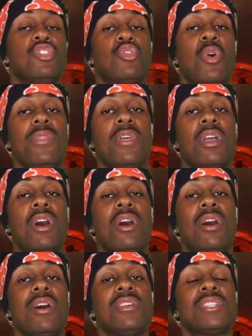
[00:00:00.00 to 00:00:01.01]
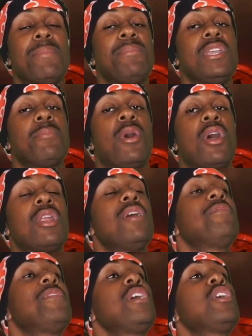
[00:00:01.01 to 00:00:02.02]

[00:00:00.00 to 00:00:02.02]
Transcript: Join the cause and be a part of the